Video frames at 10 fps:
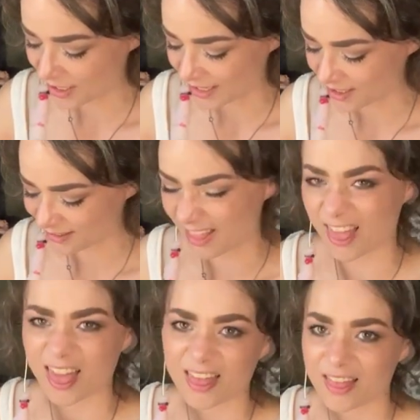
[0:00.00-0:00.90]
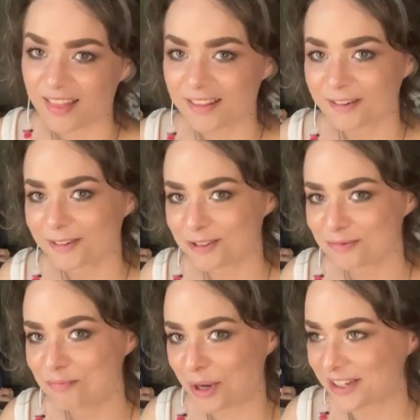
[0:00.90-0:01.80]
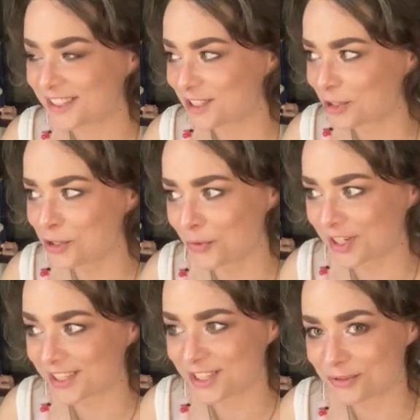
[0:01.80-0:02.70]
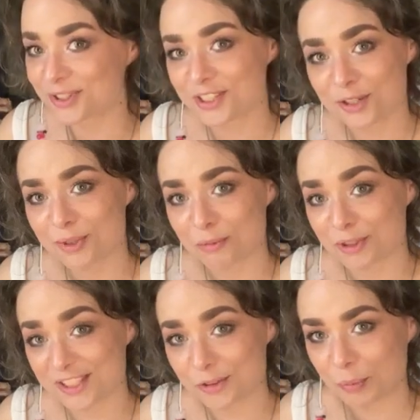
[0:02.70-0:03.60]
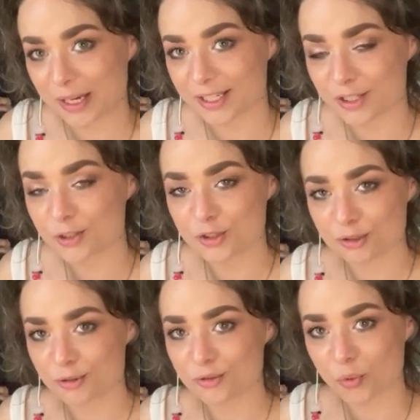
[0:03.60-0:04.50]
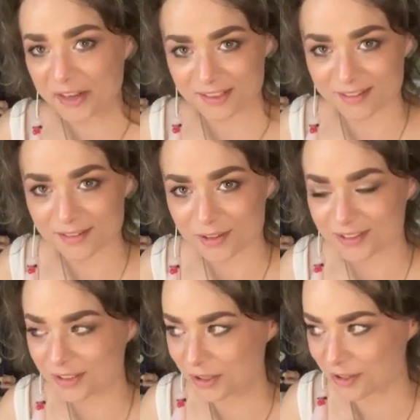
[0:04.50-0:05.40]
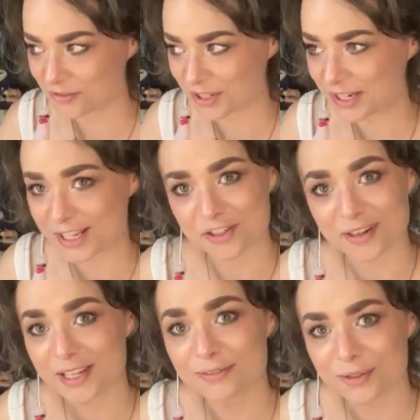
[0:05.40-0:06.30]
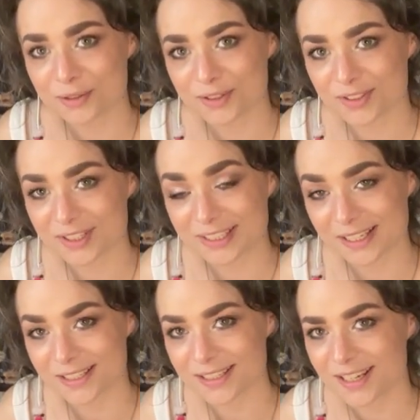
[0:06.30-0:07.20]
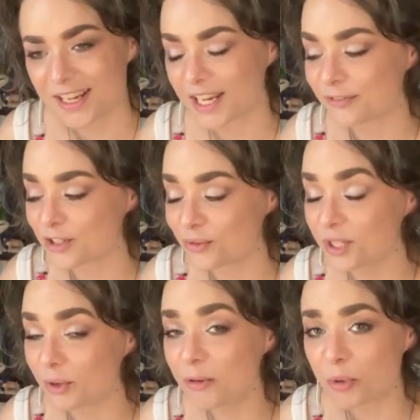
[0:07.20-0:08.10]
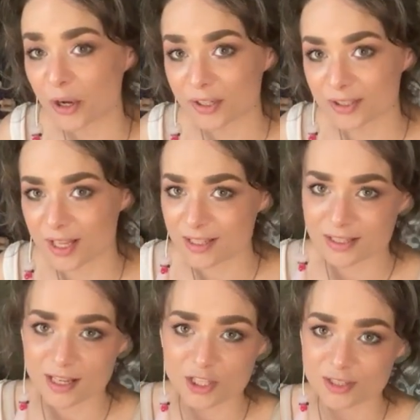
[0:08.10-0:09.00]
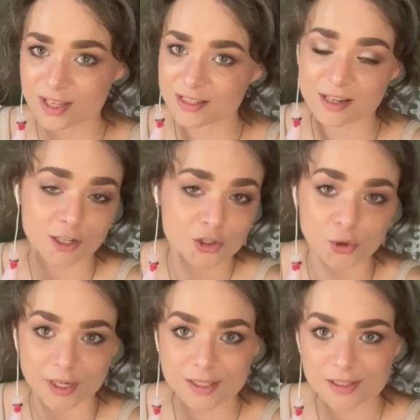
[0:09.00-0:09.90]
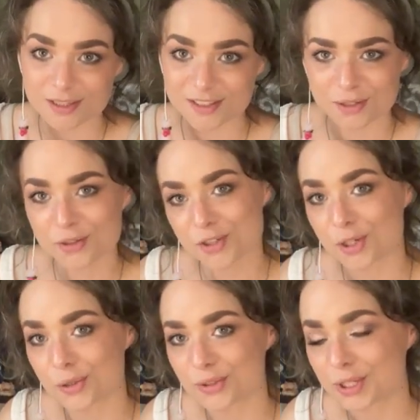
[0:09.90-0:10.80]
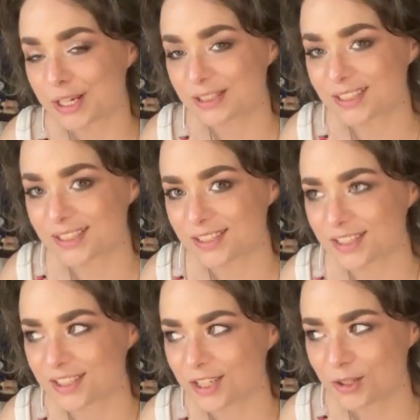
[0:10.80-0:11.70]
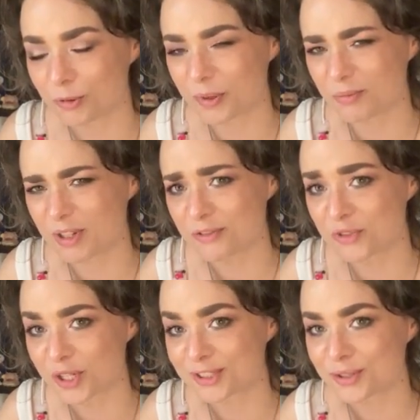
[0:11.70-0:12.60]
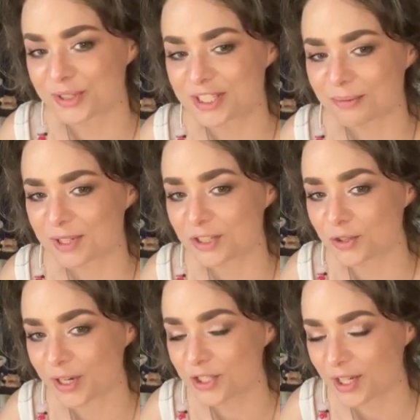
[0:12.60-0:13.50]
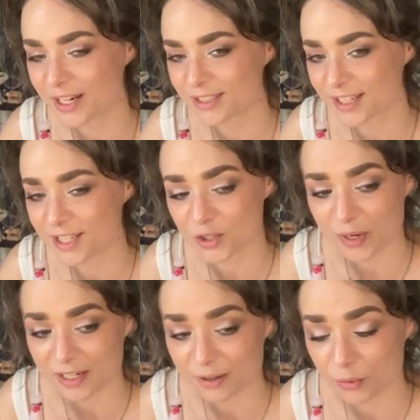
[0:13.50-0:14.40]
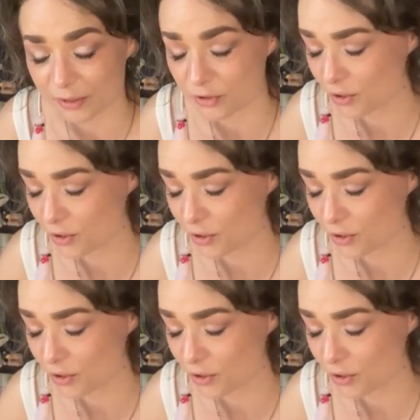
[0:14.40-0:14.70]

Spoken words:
like but you know, you wanna participate, and you'll choose one of the lesser evils. At least if it's only one book, that's not a choice, you know. Yeah, you're being forced to read something. So that's why we have